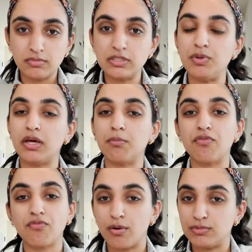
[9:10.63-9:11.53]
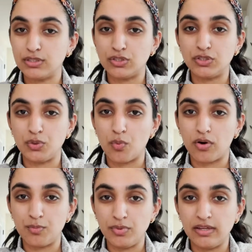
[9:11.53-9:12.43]
to become the pharmacist you want to
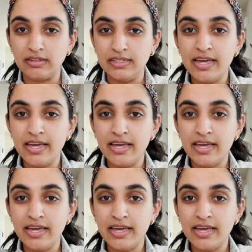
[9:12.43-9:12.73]
be.